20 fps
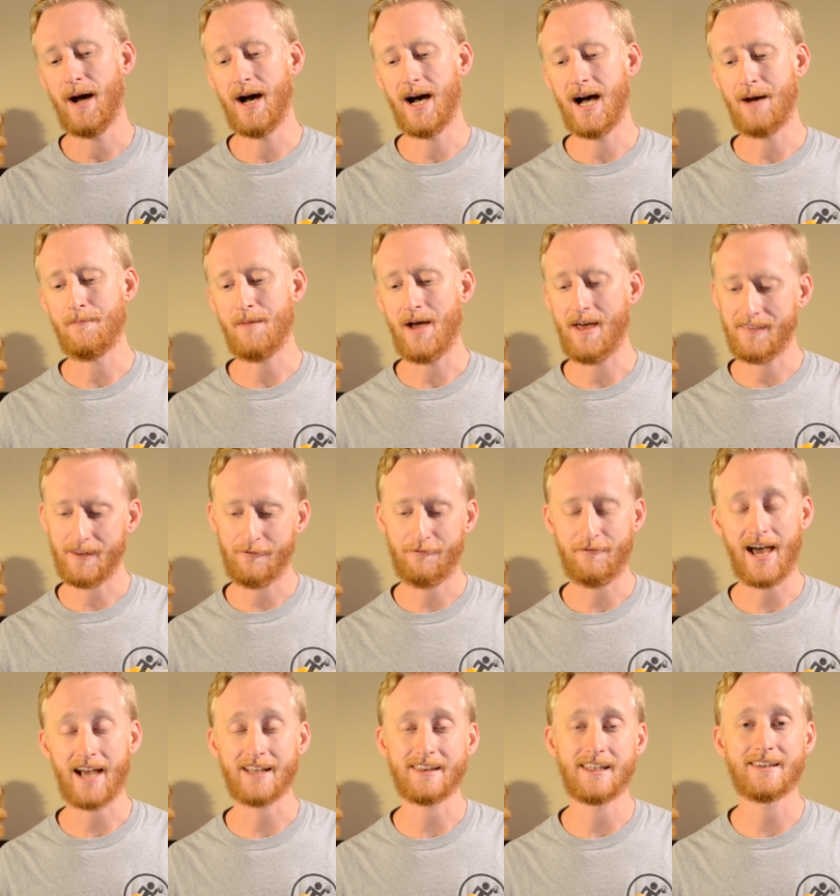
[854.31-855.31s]
um, and the
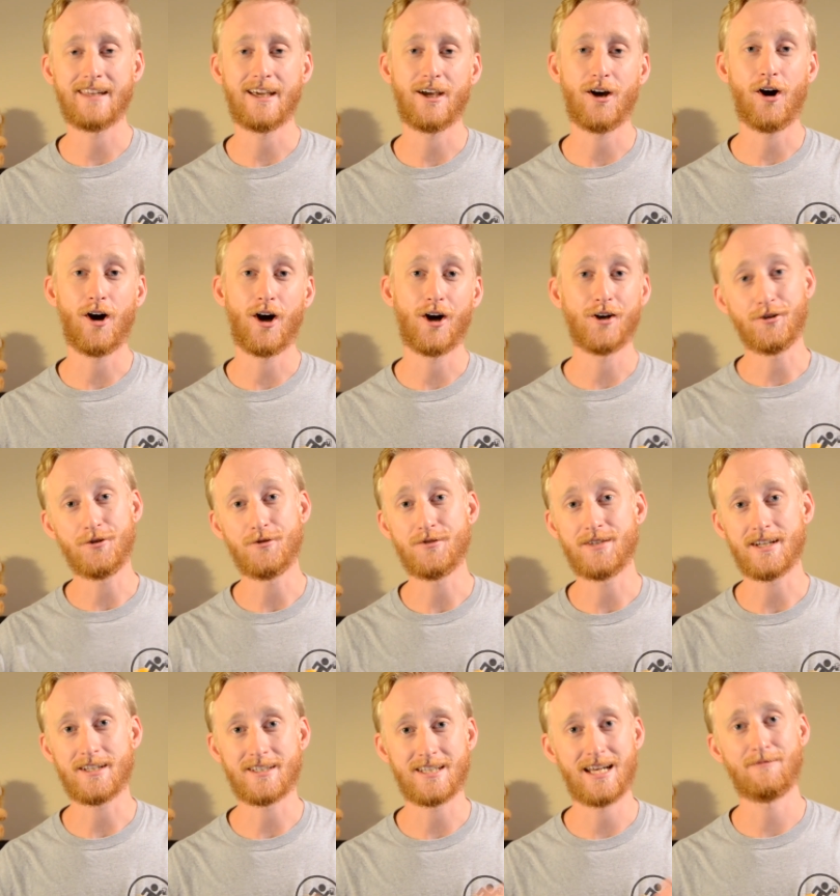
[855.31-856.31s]
fact that they are
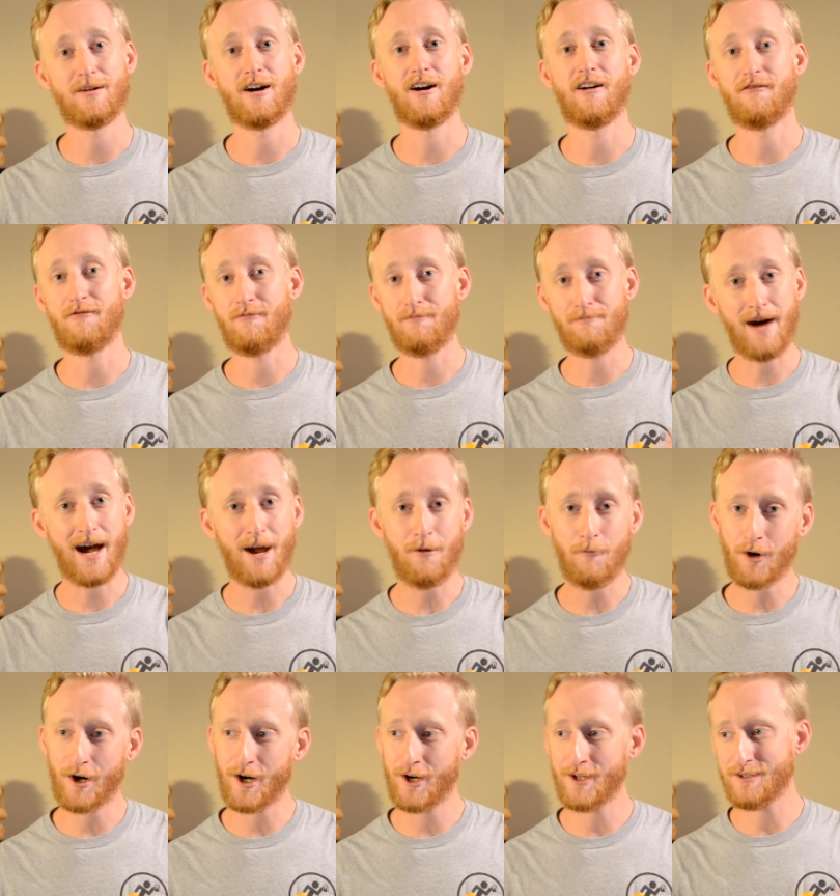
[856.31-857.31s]
using some of my
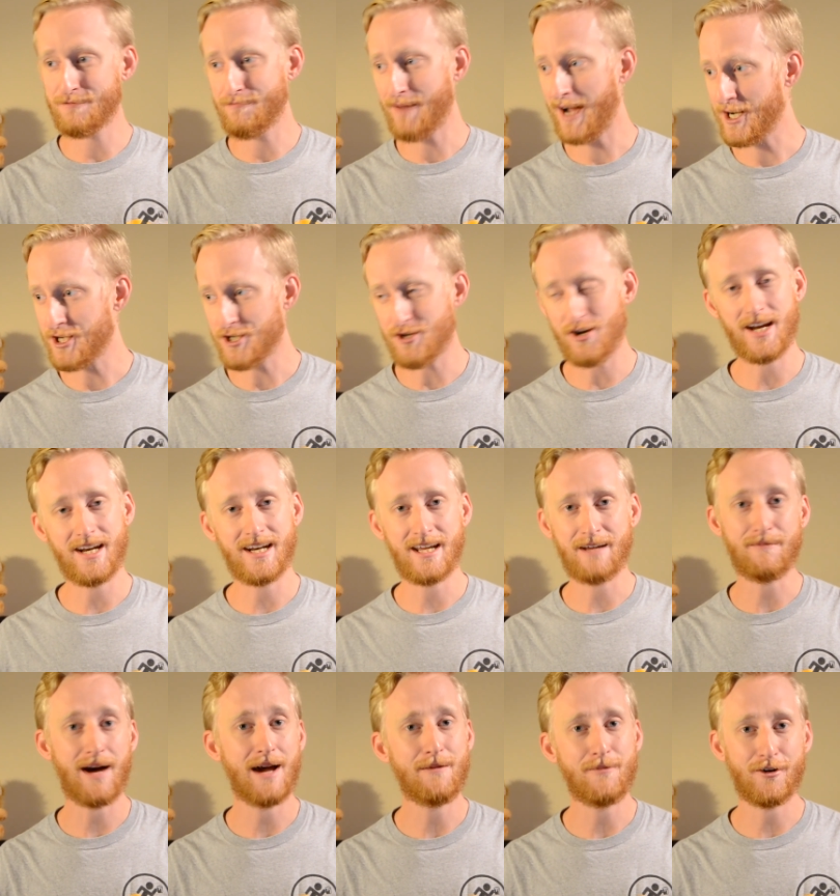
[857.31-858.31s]
words, my
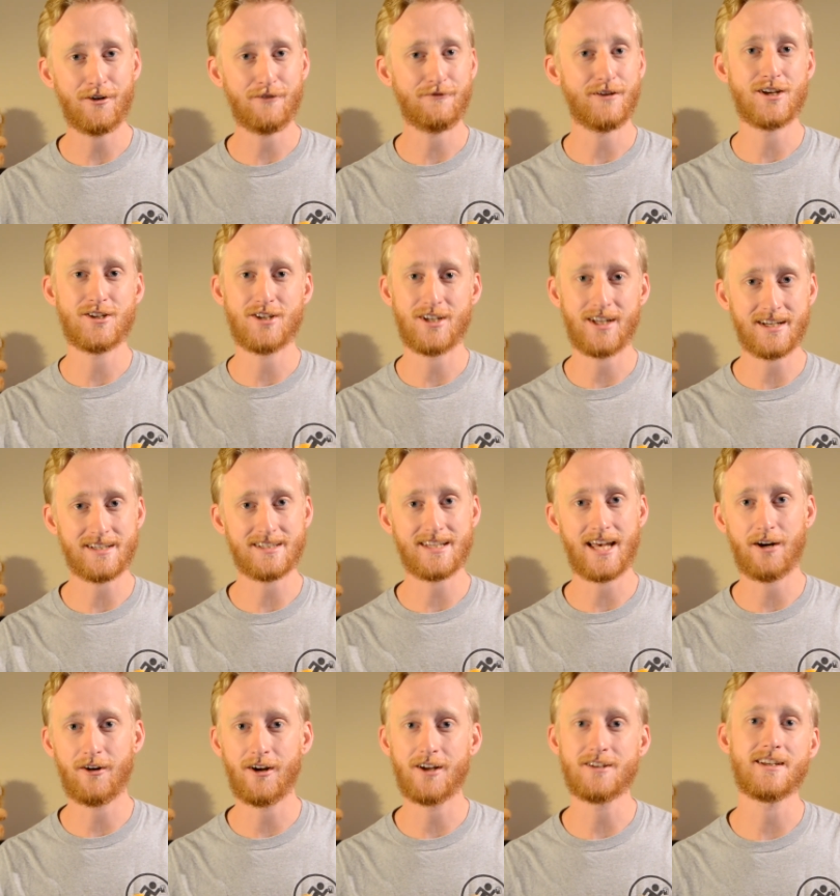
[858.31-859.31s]
training, my motivation,
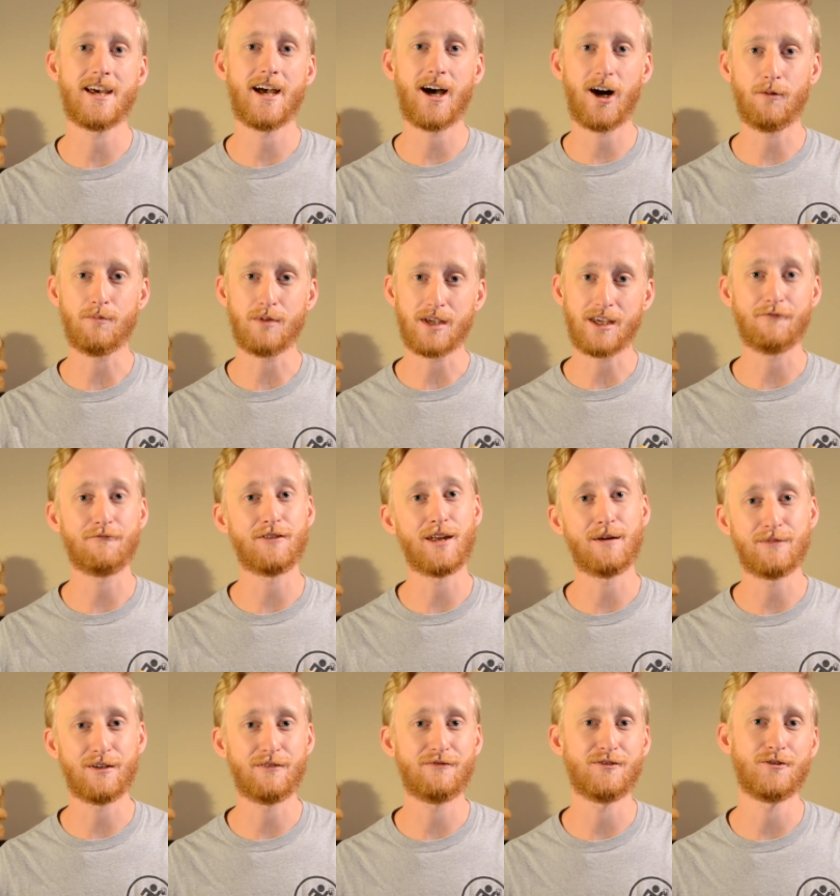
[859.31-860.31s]
etc. to help give
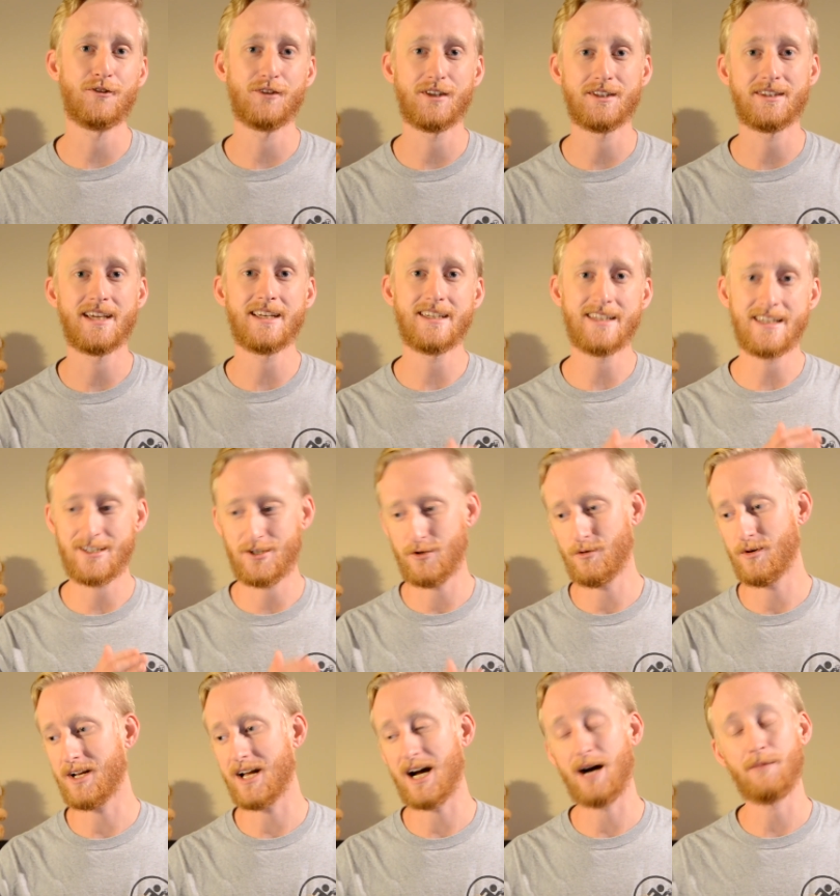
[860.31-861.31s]
them the fuel that they need
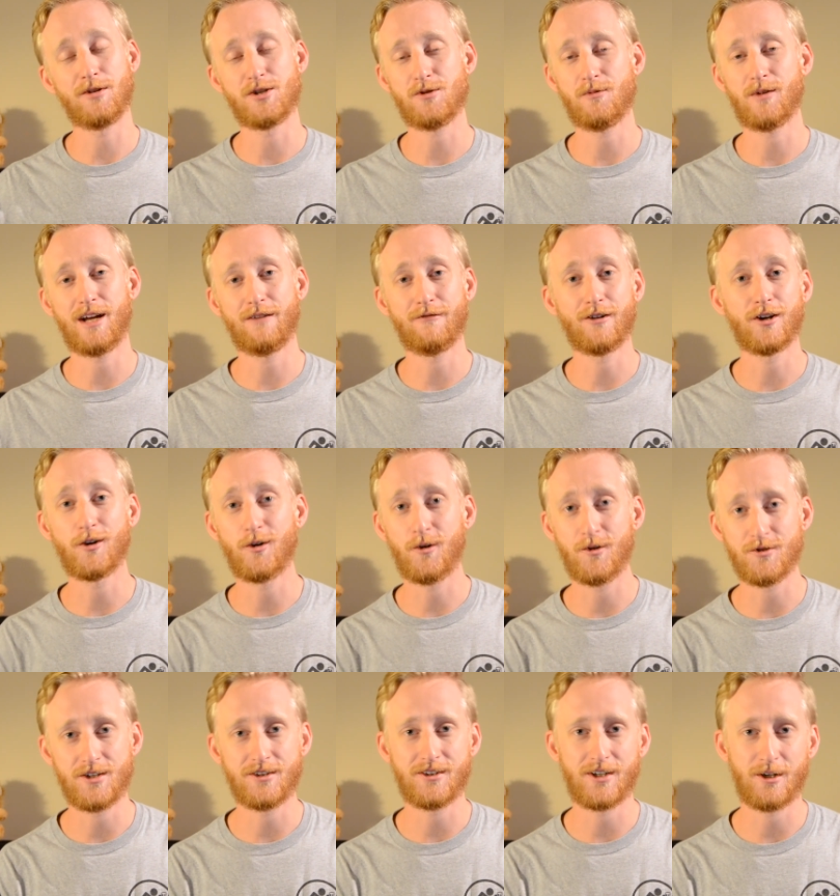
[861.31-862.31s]
to accomplish whatever
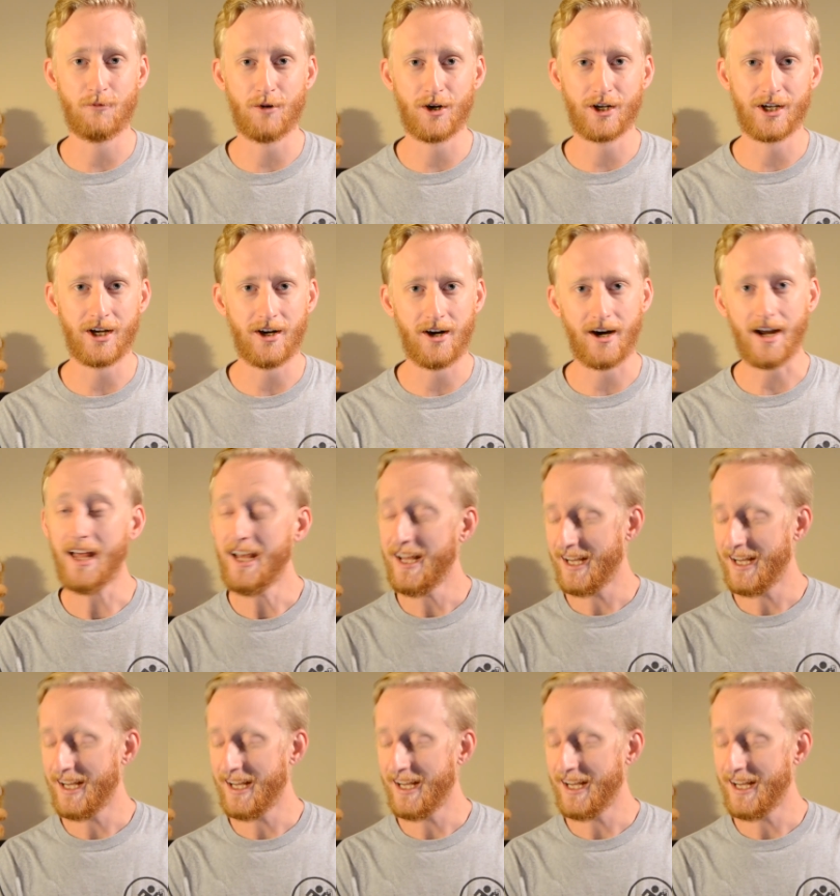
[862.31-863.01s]
goals that they're working on.